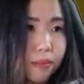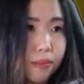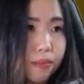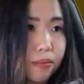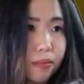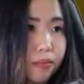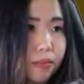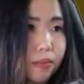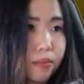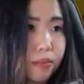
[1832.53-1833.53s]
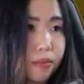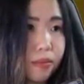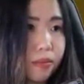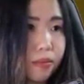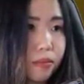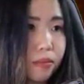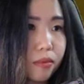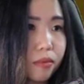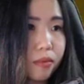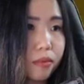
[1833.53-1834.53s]
Oh, got it.
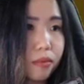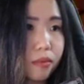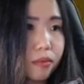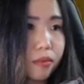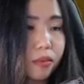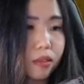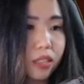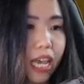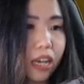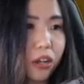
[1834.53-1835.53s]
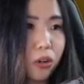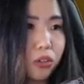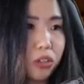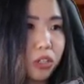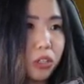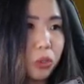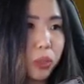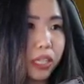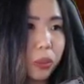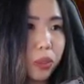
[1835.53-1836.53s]
And then? Yeah, go and continue
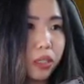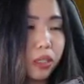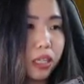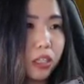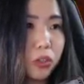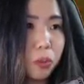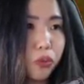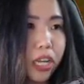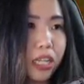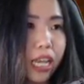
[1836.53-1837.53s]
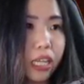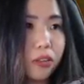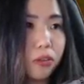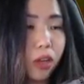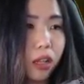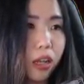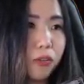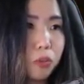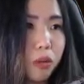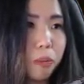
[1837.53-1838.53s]
with that one, and it should break like in a lot
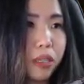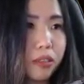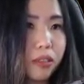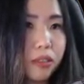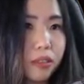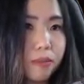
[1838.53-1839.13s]
of small pieces.